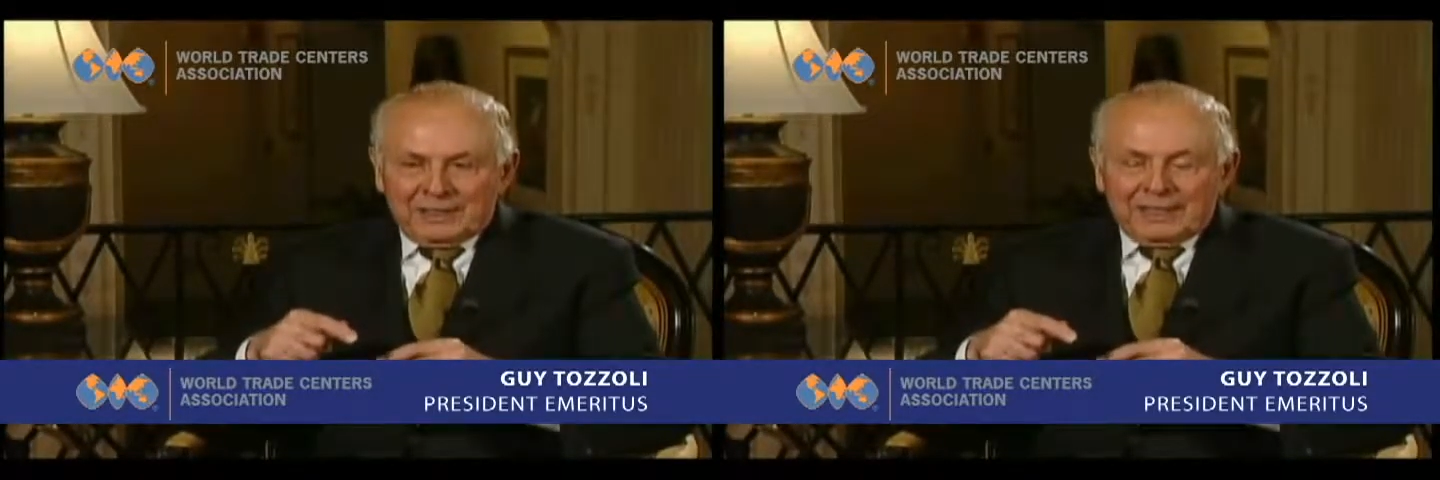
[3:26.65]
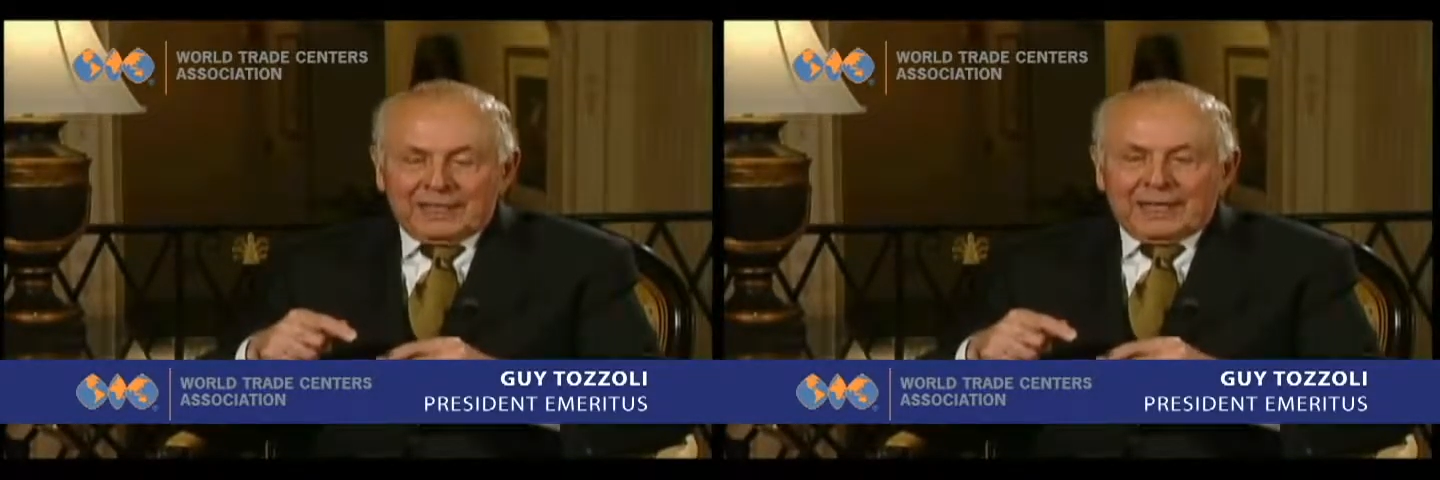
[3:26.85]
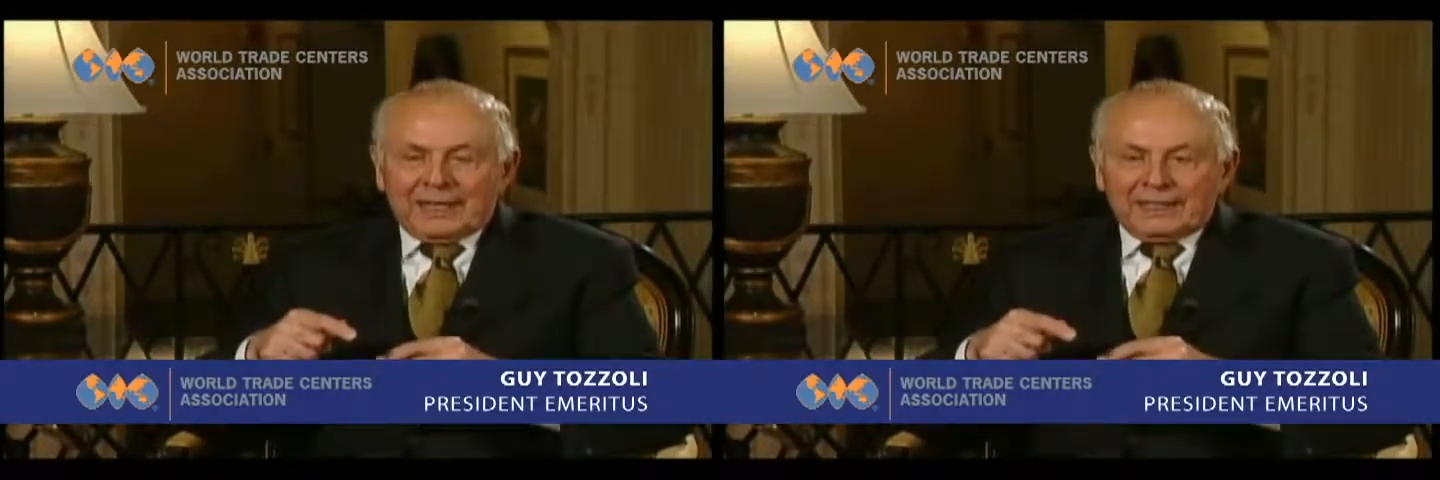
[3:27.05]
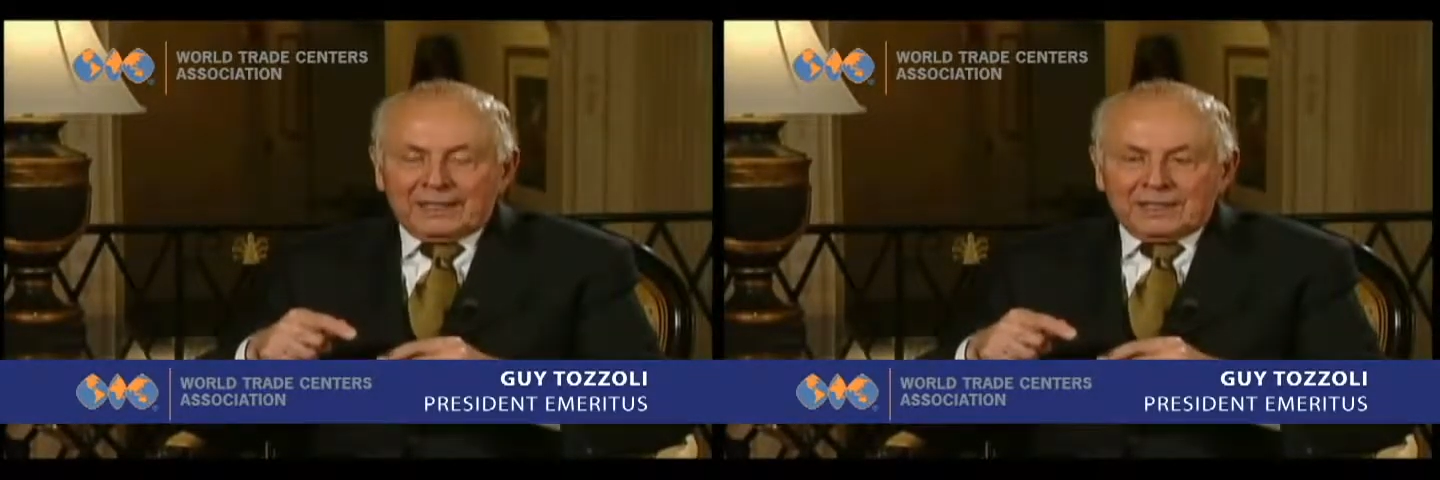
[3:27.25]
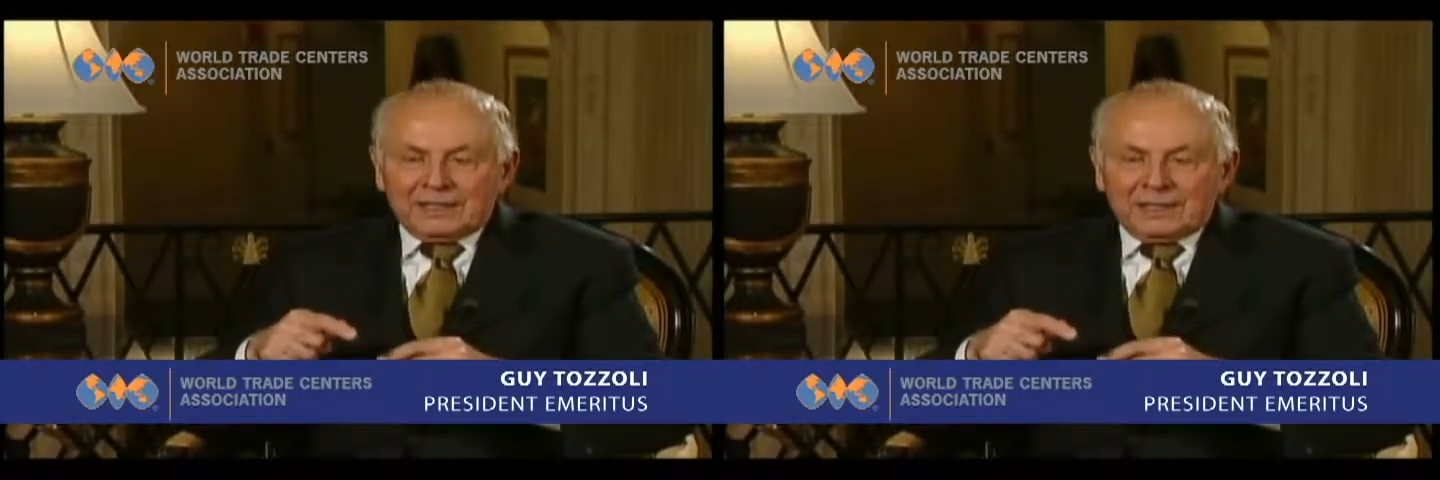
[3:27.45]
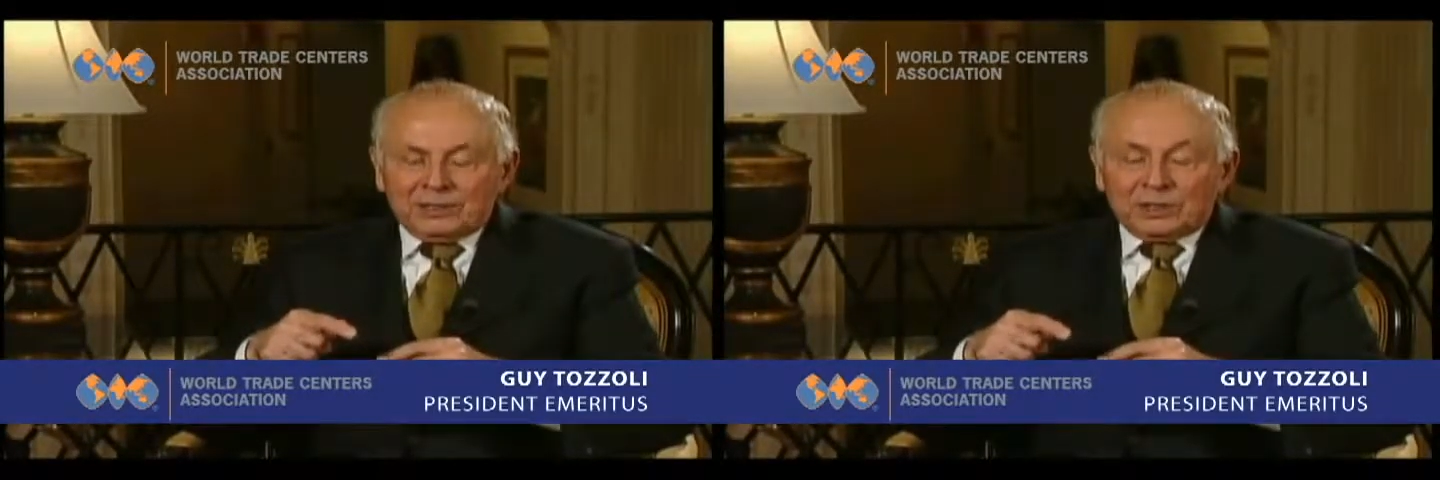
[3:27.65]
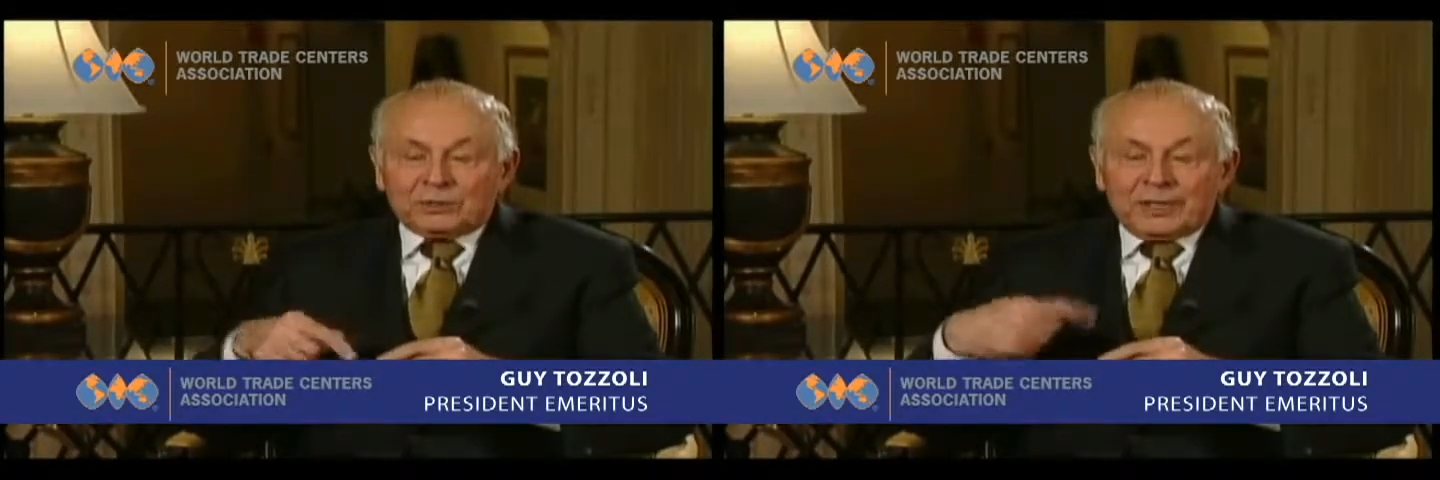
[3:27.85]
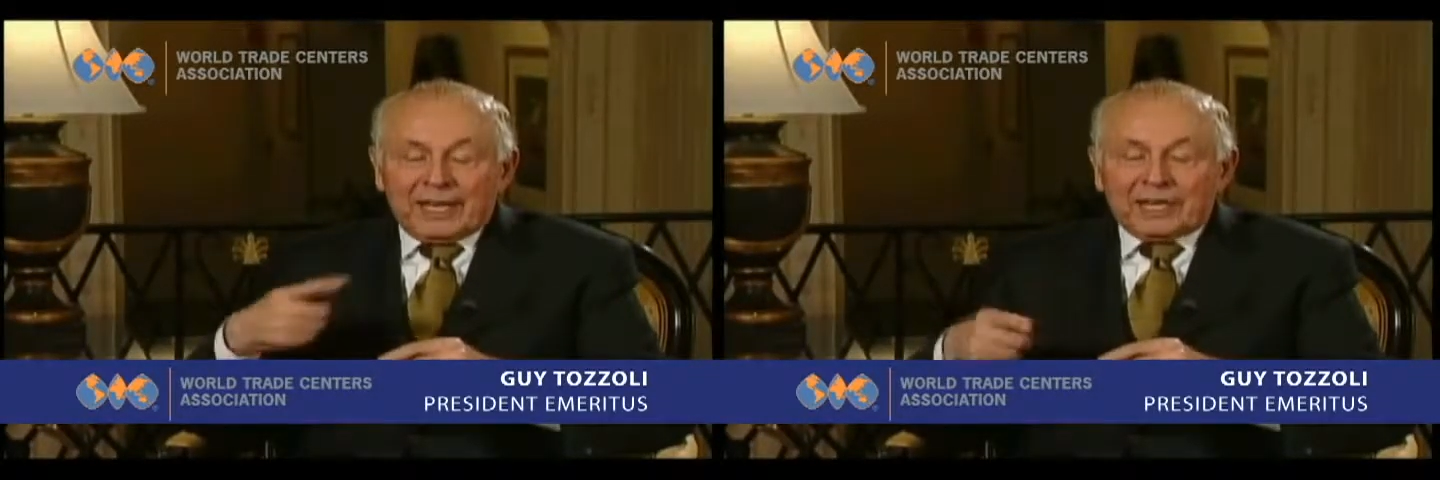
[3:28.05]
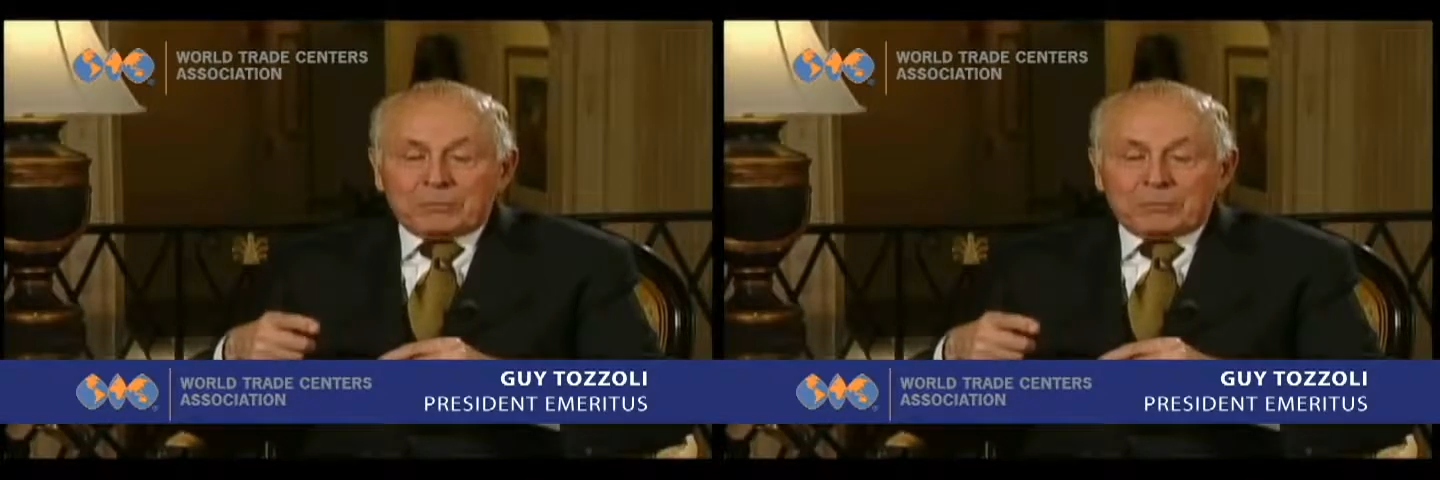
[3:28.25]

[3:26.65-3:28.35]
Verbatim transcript: and that is to create a